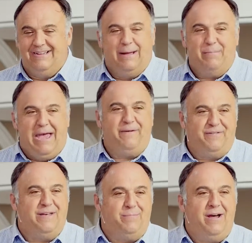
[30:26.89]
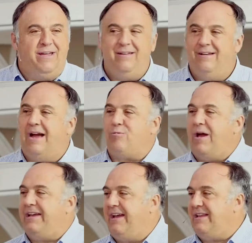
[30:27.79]
I mean, half of them I
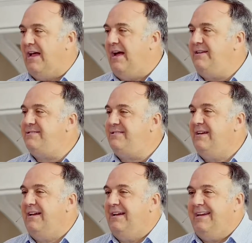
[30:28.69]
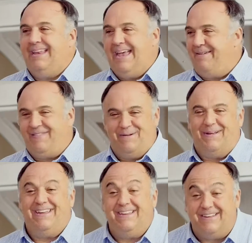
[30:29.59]
recognized, and half of them I
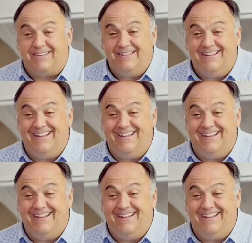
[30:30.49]
didn't.